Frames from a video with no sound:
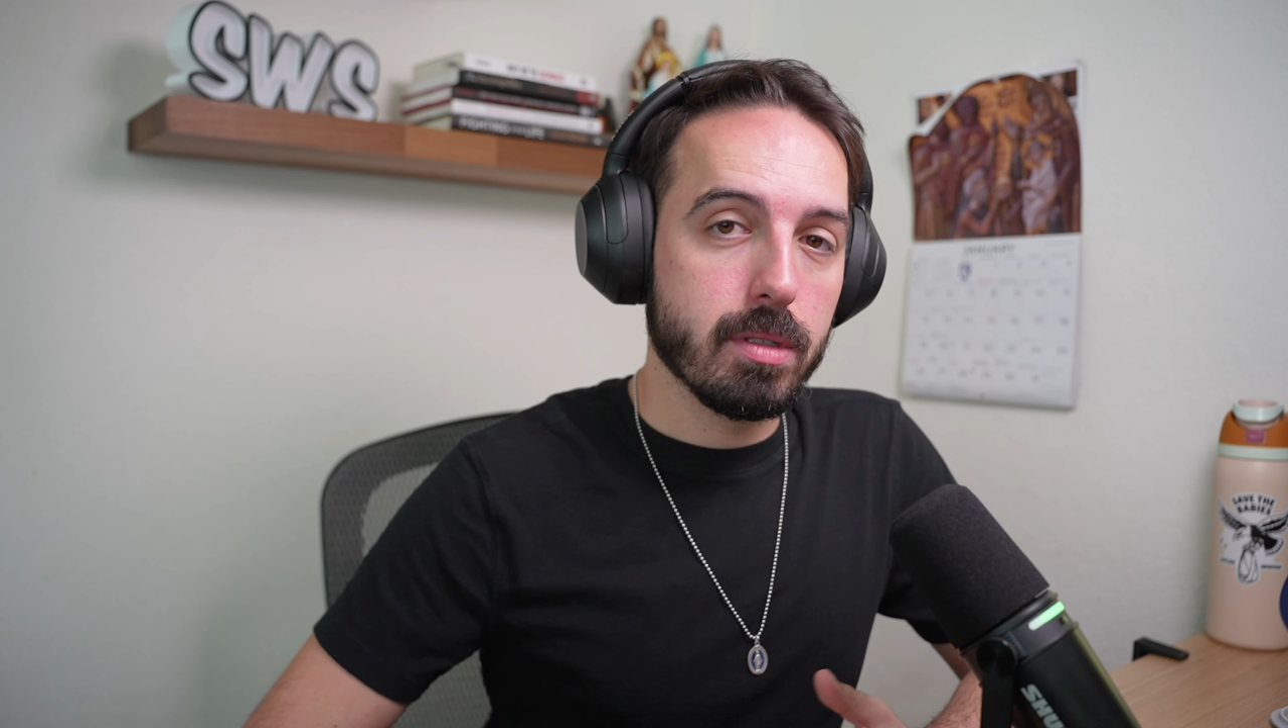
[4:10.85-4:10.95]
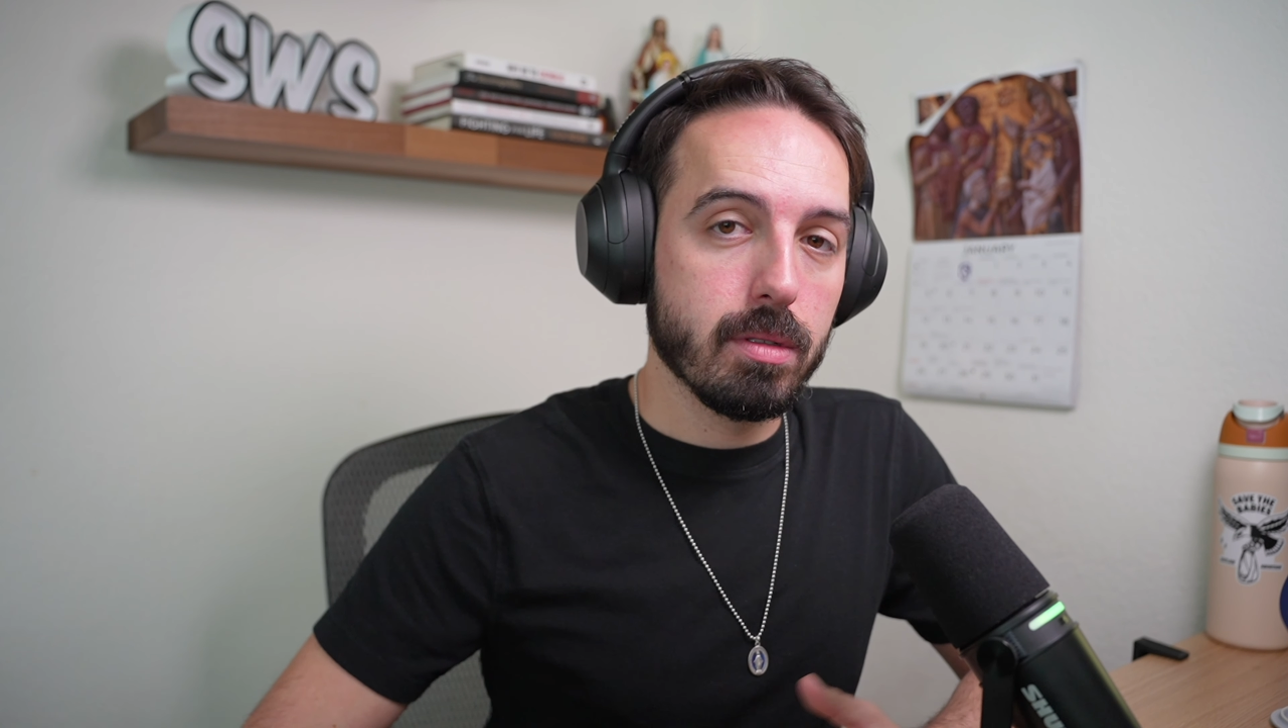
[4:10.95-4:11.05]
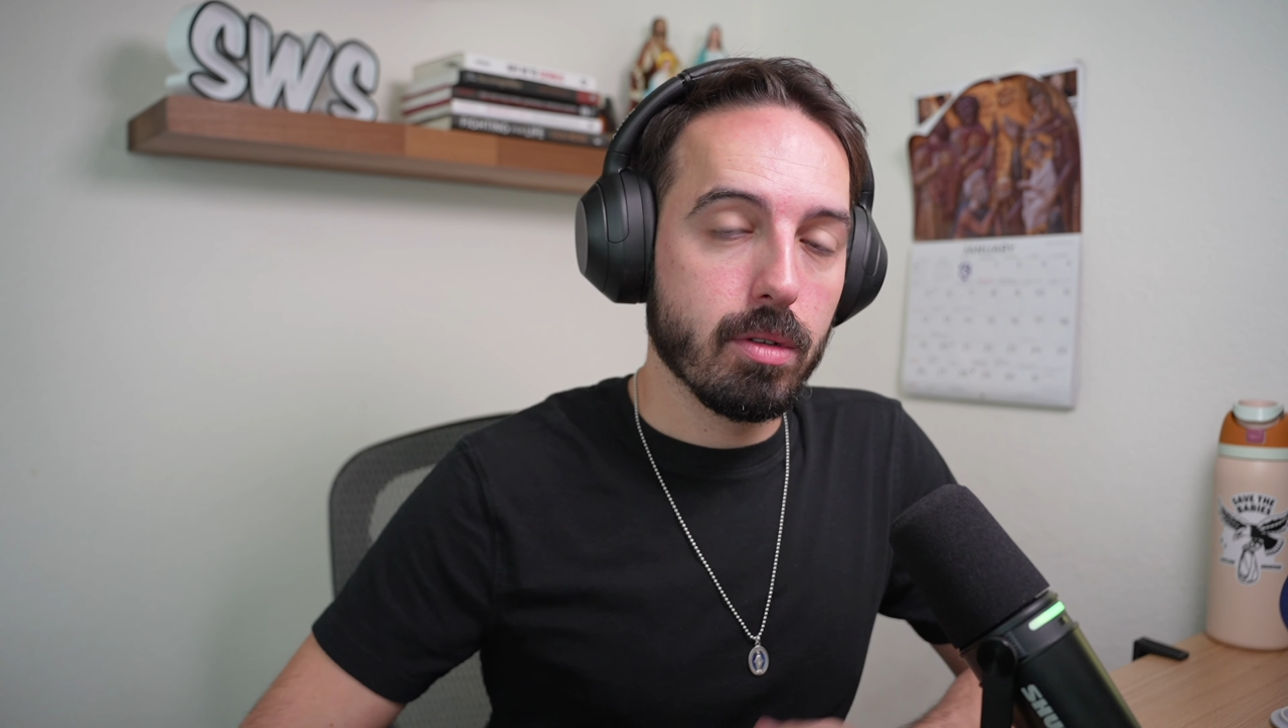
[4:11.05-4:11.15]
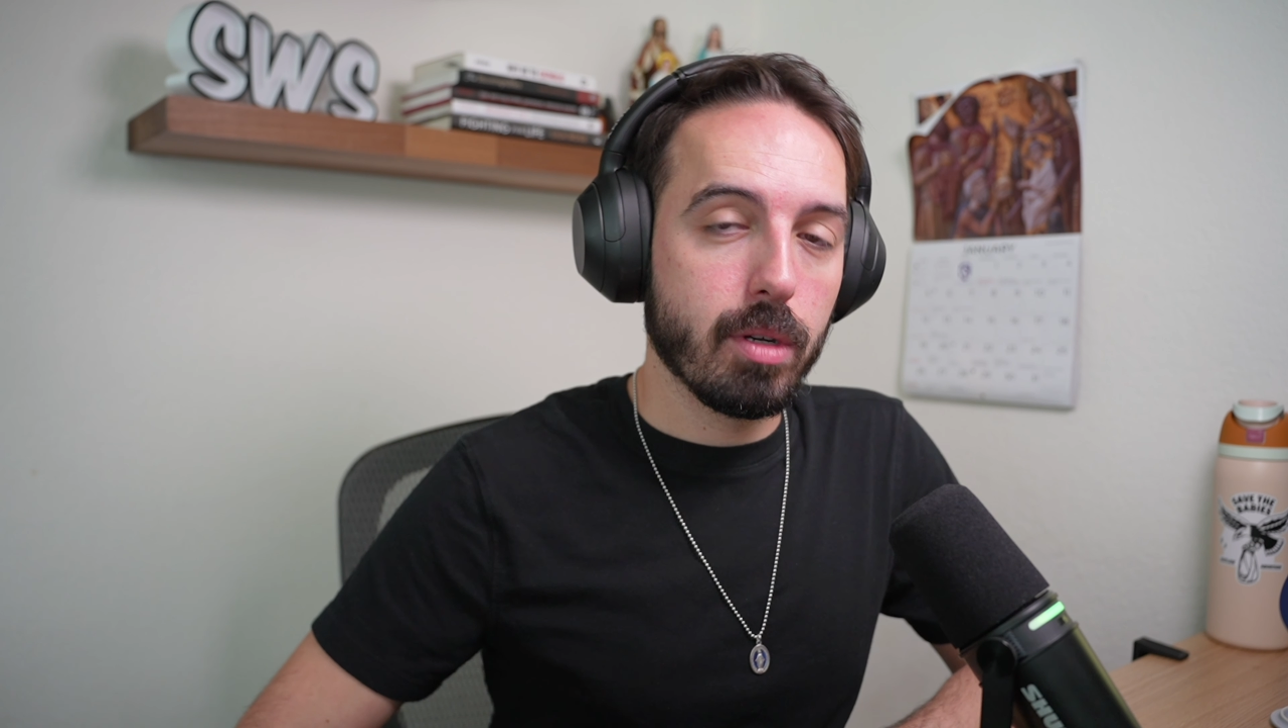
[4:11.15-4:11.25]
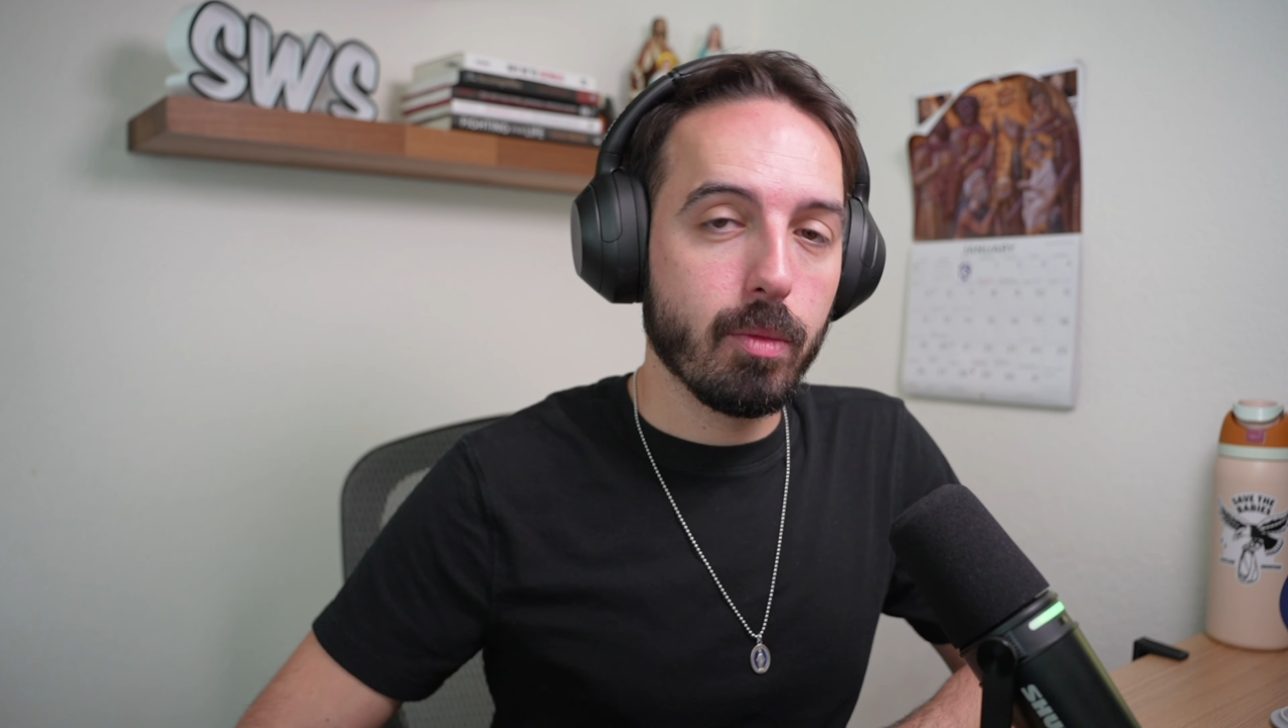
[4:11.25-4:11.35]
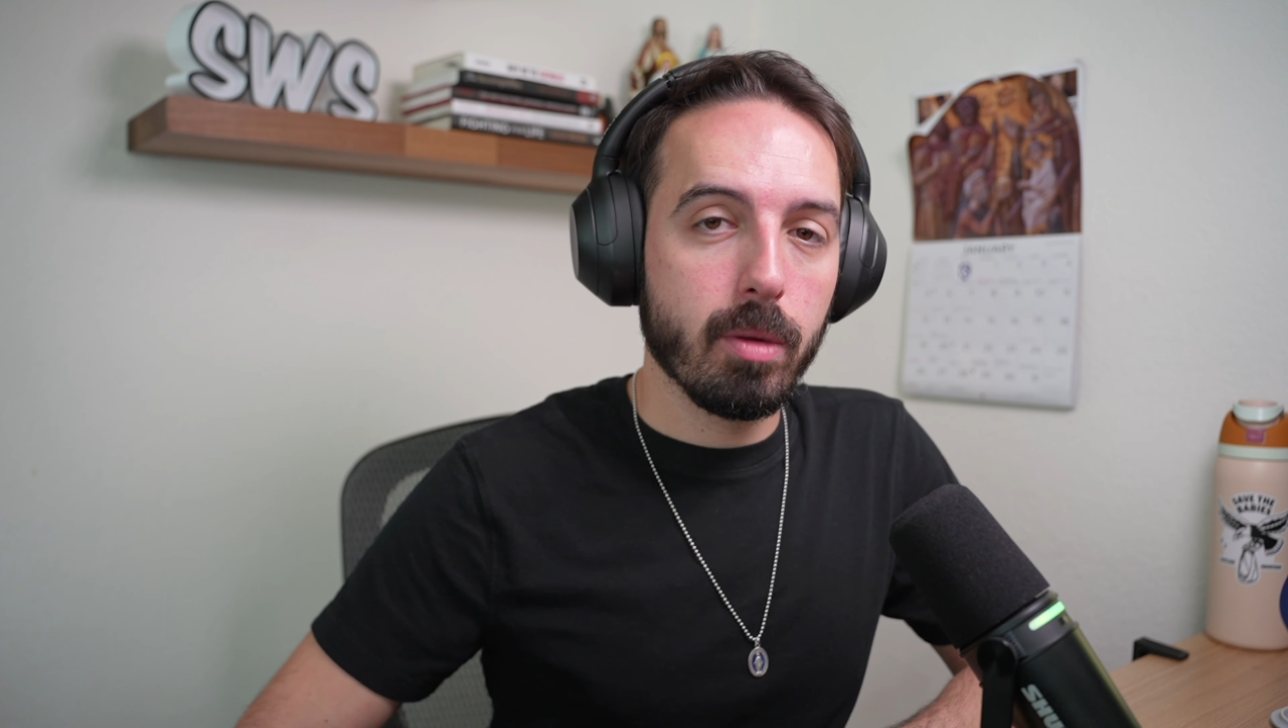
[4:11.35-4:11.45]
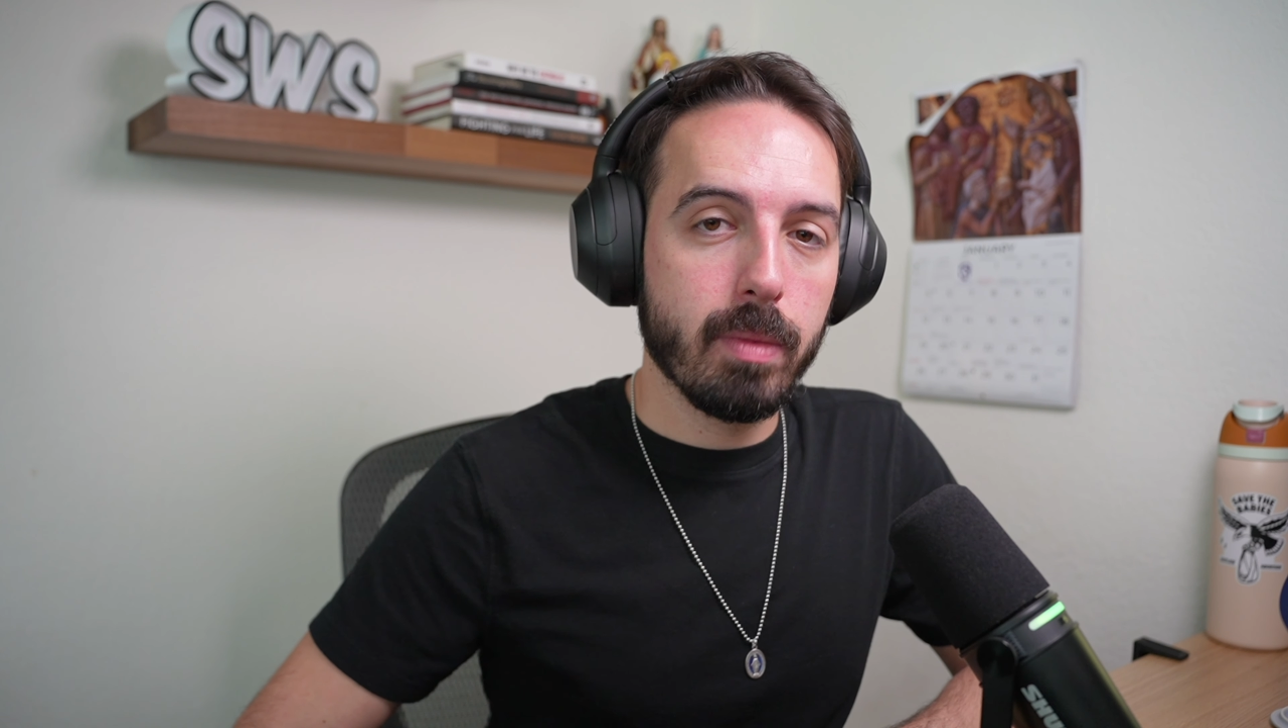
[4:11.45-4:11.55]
to learning more